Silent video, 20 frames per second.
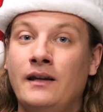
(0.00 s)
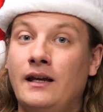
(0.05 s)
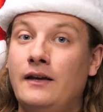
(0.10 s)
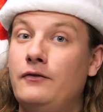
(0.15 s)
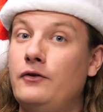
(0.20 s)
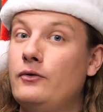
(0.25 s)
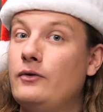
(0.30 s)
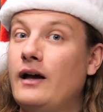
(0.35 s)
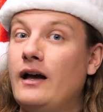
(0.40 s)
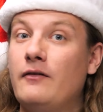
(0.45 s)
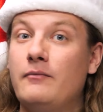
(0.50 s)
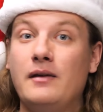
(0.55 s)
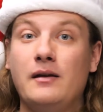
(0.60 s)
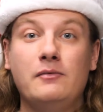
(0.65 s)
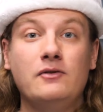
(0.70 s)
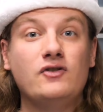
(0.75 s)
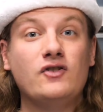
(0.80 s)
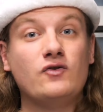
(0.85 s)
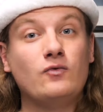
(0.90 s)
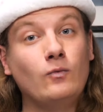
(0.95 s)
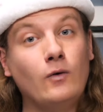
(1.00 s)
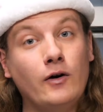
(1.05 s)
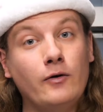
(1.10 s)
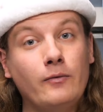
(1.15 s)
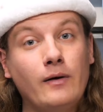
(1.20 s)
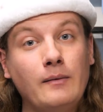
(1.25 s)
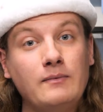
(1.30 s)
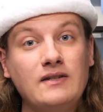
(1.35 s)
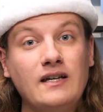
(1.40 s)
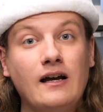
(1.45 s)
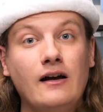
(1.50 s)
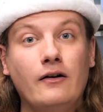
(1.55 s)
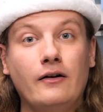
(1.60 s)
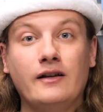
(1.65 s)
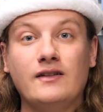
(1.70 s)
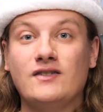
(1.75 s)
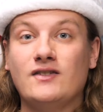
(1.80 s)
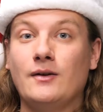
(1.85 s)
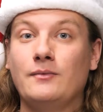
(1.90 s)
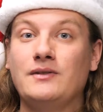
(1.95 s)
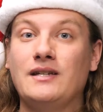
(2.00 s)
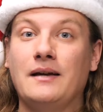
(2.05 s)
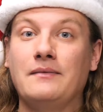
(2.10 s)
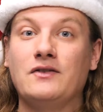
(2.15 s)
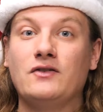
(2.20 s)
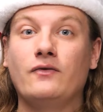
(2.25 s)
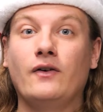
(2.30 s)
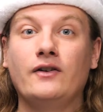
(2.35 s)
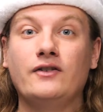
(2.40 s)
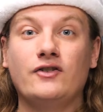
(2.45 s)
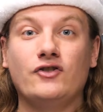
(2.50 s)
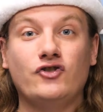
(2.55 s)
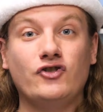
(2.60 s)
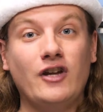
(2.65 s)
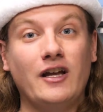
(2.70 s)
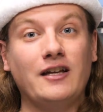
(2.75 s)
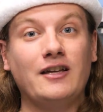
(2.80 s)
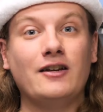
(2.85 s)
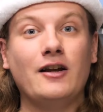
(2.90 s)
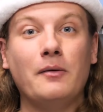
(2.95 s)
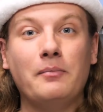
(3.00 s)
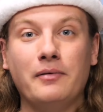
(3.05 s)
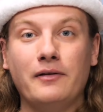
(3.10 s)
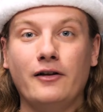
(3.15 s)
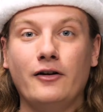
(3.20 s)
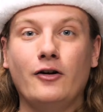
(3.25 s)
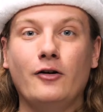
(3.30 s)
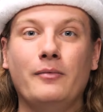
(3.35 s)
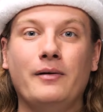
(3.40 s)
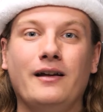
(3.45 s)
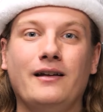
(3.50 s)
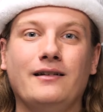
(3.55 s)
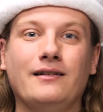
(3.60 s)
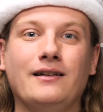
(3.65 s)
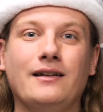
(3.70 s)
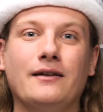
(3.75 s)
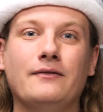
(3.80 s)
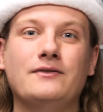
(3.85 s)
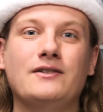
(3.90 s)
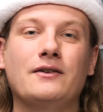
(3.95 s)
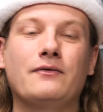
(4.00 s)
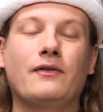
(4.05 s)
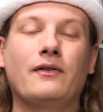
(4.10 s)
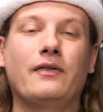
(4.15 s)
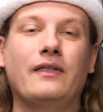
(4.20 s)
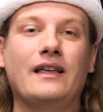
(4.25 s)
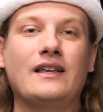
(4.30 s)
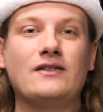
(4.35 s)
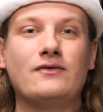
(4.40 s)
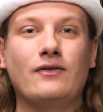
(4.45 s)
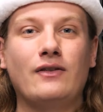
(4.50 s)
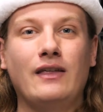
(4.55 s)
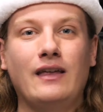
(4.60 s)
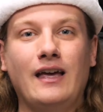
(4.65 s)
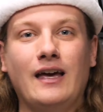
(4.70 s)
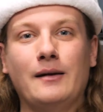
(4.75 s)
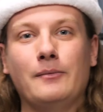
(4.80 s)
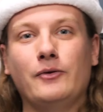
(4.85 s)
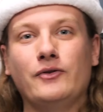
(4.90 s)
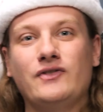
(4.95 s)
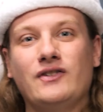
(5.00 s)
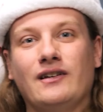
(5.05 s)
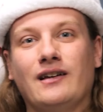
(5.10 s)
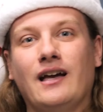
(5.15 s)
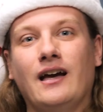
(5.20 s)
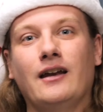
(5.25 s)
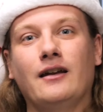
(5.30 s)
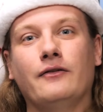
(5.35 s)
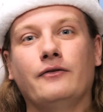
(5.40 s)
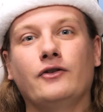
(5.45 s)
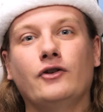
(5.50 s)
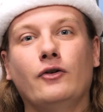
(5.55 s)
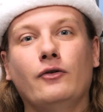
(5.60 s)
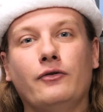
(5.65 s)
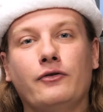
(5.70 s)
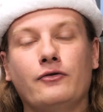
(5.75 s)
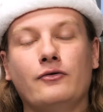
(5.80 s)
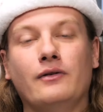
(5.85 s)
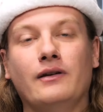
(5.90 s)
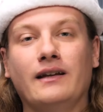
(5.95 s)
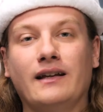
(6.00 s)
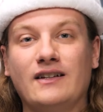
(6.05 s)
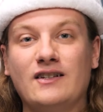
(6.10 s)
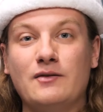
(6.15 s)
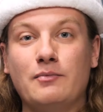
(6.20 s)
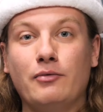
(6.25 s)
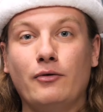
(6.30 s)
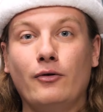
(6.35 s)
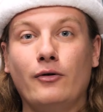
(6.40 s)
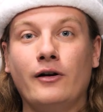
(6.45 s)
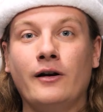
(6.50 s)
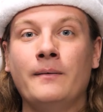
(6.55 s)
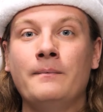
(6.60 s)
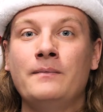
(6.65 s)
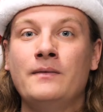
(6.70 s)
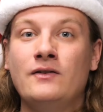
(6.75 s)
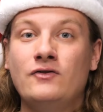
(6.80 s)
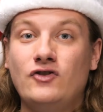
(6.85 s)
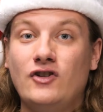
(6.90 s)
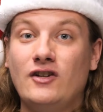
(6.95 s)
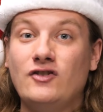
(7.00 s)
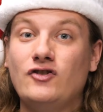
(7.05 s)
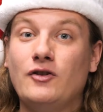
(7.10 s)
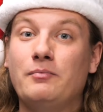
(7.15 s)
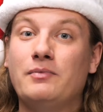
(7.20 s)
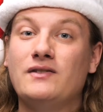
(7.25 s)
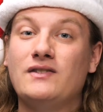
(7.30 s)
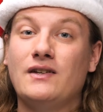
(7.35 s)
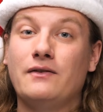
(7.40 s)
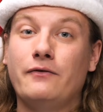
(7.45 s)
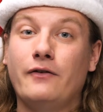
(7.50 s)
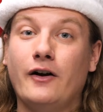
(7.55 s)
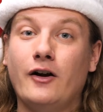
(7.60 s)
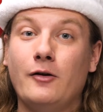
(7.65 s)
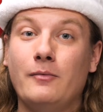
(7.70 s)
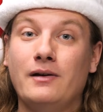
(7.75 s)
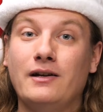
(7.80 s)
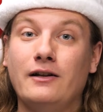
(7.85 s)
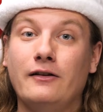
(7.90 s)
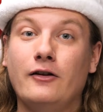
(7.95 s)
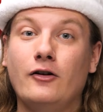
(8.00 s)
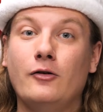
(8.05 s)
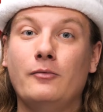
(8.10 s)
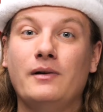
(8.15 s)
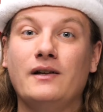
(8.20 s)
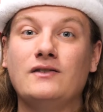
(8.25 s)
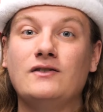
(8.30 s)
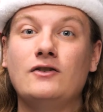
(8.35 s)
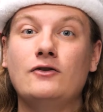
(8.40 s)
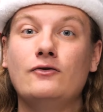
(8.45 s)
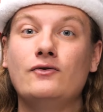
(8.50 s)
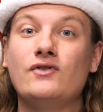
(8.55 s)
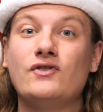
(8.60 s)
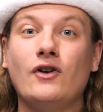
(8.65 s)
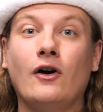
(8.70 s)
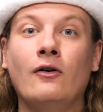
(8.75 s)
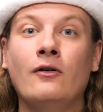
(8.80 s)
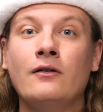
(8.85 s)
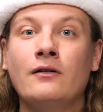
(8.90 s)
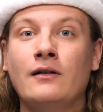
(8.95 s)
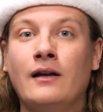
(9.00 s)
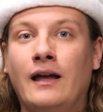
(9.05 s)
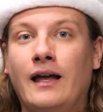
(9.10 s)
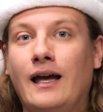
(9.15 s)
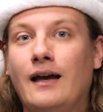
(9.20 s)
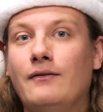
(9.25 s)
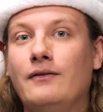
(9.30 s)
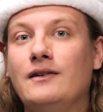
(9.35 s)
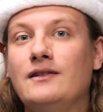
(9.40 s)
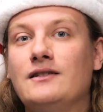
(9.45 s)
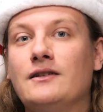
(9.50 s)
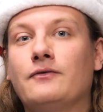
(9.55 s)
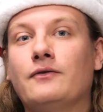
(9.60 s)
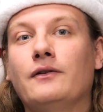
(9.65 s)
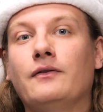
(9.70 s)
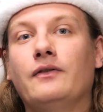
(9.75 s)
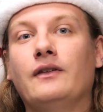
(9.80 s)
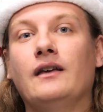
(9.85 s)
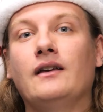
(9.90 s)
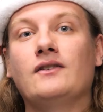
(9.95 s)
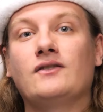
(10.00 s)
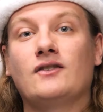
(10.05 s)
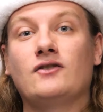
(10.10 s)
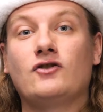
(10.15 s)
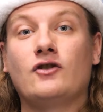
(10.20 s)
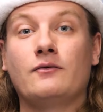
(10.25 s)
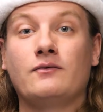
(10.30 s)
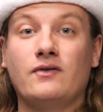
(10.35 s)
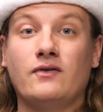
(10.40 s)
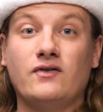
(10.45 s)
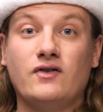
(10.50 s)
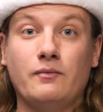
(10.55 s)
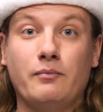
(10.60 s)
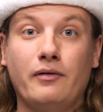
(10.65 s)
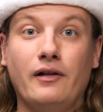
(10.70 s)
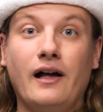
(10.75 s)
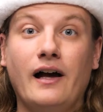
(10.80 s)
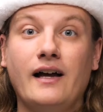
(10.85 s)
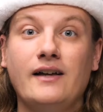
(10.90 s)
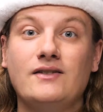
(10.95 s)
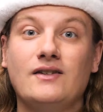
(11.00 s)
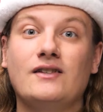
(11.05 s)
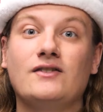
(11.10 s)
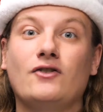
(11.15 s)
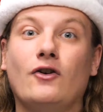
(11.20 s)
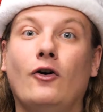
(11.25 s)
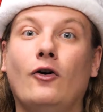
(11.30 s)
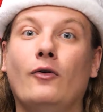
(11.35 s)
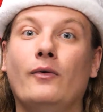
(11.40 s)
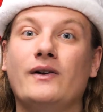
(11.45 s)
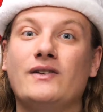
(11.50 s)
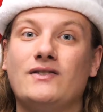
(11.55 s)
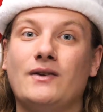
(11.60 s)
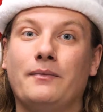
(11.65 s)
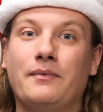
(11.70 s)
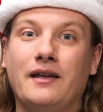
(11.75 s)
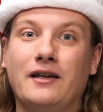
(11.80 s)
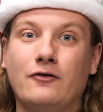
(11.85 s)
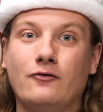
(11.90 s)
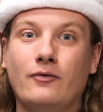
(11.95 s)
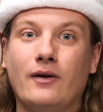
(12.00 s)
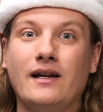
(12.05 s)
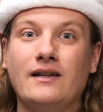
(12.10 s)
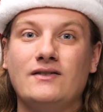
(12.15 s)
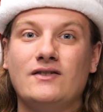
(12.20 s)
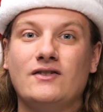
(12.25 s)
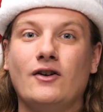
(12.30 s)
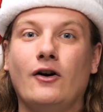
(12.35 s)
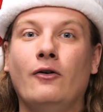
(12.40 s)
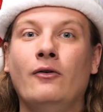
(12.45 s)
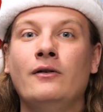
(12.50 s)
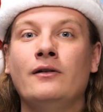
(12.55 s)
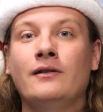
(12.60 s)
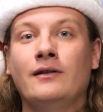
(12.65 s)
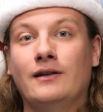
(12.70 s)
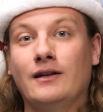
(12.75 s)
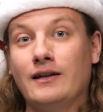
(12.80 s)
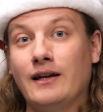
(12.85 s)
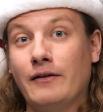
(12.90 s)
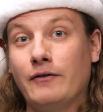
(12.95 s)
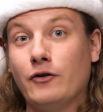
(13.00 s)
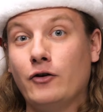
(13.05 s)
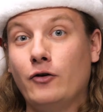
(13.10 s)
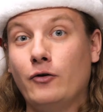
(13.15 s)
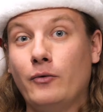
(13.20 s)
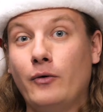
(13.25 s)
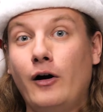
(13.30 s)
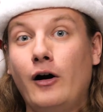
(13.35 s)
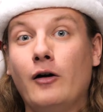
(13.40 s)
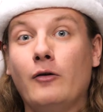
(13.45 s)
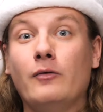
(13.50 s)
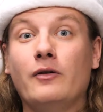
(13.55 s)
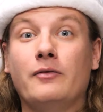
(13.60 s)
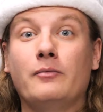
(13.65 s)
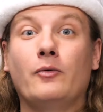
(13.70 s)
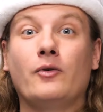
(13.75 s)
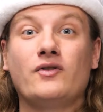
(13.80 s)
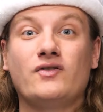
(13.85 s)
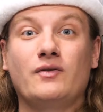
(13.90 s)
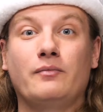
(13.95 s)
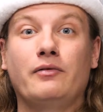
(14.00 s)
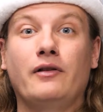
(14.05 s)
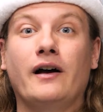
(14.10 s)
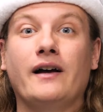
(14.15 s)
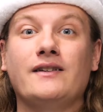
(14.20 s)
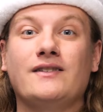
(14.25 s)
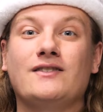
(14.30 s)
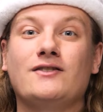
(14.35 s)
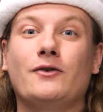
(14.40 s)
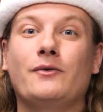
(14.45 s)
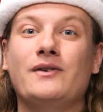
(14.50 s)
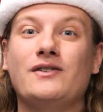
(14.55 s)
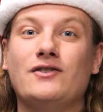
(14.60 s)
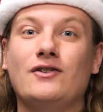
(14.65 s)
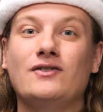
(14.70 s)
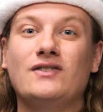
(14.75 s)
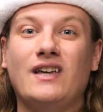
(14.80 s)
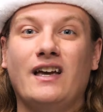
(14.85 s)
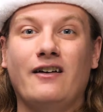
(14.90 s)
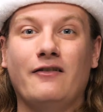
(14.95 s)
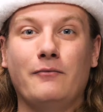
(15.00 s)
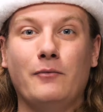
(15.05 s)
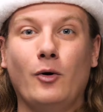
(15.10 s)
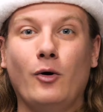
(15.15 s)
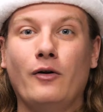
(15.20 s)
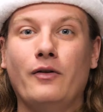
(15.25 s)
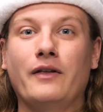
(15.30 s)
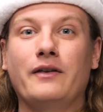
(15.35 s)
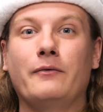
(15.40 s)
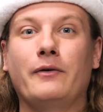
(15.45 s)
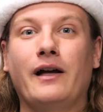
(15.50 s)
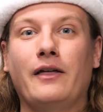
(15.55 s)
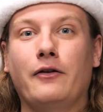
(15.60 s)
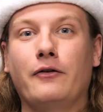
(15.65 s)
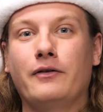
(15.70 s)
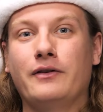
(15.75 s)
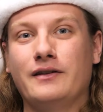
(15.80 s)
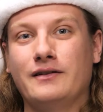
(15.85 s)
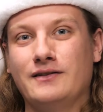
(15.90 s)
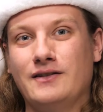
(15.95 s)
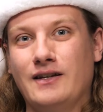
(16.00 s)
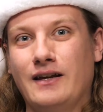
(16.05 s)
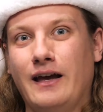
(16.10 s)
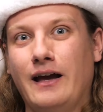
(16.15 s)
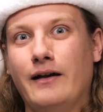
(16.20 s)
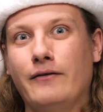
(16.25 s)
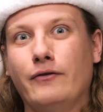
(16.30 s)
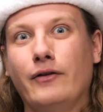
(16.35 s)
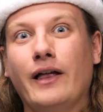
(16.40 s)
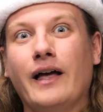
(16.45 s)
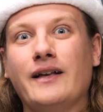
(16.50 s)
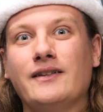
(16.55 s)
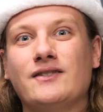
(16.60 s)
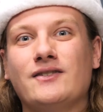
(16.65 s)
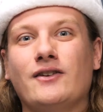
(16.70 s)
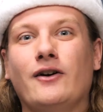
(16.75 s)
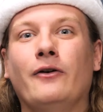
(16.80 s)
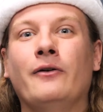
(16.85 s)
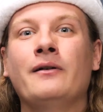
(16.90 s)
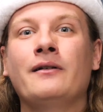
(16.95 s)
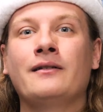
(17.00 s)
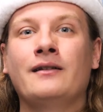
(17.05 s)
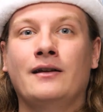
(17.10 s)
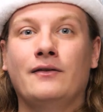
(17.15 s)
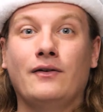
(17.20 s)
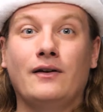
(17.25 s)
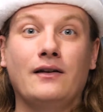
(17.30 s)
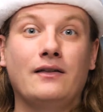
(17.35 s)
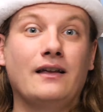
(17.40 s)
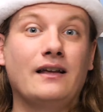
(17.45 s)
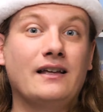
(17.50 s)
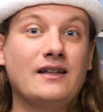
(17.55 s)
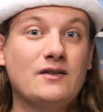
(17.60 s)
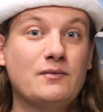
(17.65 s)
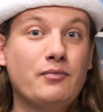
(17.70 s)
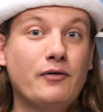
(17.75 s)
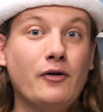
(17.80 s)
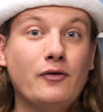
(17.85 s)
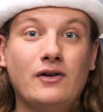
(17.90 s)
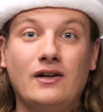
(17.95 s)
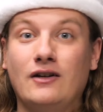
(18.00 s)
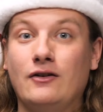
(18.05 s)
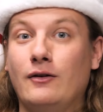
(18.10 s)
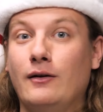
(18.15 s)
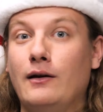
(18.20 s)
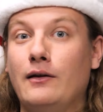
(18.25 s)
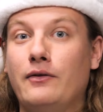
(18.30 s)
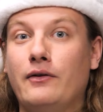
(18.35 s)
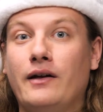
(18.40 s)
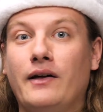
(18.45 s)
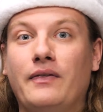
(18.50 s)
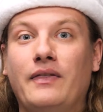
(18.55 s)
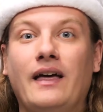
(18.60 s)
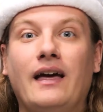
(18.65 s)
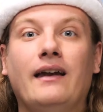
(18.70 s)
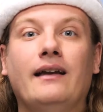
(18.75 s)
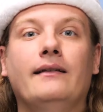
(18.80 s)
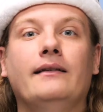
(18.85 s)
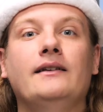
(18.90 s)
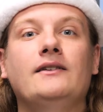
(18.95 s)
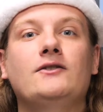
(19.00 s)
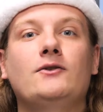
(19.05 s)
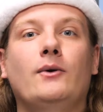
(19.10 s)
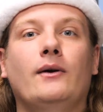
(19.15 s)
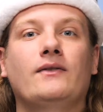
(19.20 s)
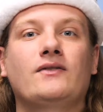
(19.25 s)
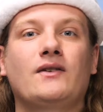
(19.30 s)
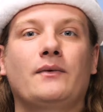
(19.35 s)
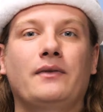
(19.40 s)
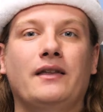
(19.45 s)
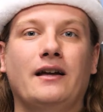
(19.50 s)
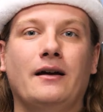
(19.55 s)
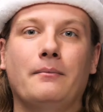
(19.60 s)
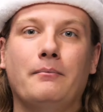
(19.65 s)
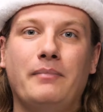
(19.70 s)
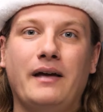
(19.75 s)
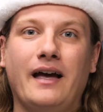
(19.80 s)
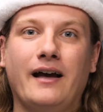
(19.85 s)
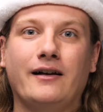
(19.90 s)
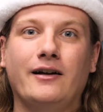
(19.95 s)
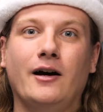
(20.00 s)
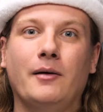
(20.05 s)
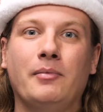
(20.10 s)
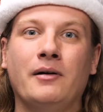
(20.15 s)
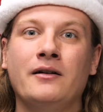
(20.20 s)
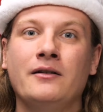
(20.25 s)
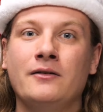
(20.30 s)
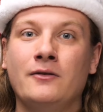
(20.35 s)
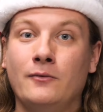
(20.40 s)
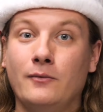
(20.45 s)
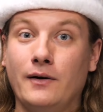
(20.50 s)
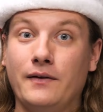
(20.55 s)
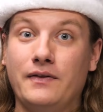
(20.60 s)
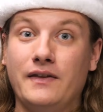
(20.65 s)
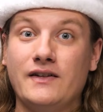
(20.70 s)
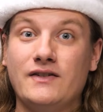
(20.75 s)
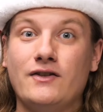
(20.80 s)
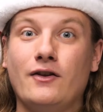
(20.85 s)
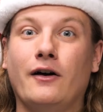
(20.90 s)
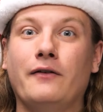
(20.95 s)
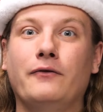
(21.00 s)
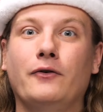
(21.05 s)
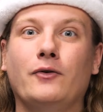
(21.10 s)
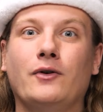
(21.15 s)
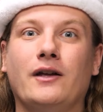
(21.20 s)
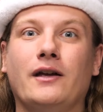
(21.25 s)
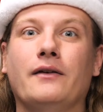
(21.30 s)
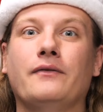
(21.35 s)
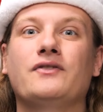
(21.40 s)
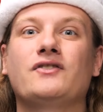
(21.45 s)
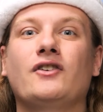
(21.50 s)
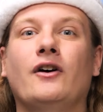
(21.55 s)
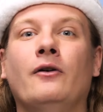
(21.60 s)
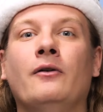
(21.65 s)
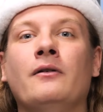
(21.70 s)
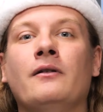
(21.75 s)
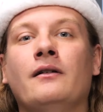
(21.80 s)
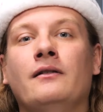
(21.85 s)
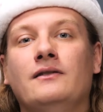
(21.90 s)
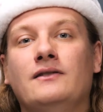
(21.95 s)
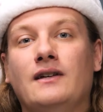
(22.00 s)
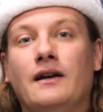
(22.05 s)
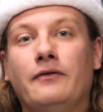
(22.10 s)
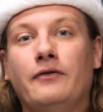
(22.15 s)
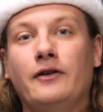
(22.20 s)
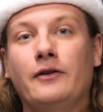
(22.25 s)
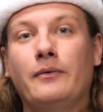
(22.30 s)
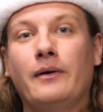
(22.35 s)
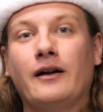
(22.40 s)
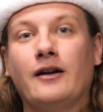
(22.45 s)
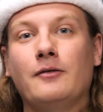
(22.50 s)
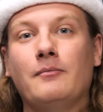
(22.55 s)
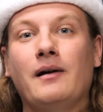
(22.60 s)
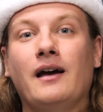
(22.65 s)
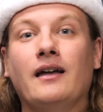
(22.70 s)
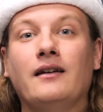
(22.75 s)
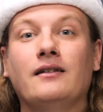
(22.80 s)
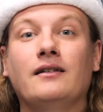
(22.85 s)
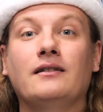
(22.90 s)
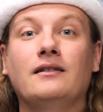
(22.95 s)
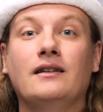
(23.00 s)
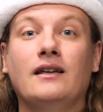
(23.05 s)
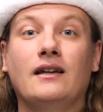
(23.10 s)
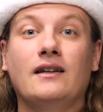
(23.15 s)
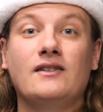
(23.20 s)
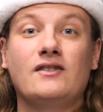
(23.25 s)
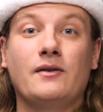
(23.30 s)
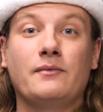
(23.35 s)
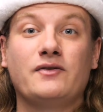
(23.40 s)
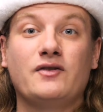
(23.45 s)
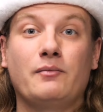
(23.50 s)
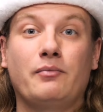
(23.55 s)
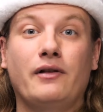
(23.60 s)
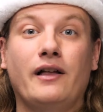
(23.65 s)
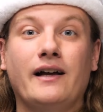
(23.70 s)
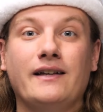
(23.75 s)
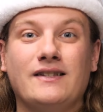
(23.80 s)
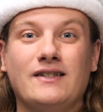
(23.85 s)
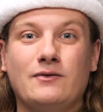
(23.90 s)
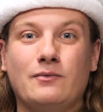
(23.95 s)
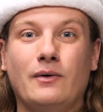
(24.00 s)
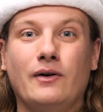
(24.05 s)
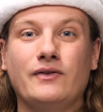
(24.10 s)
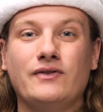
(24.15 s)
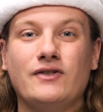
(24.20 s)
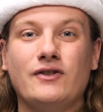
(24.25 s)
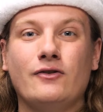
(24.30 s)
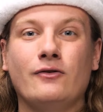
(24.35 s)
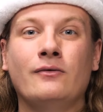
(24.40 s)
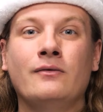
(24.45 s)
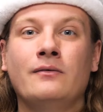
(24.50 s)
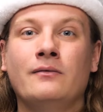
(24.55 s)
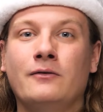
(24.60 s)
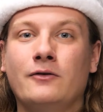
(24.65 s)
If you have maybe just one reptile, it's sometimes fun to shake it up a little bit and give different things for the animal to kind of go through and explore, change up its environment a little bit too. So having different things in terms of supplies is always something great. So can never go wrong with more supplies. It's always good to have more than rather than to have less. So if anything gets broken or anything like that, at least you have something on backup with this thoughtful gift. So definitely recommend getting some supplies as well too.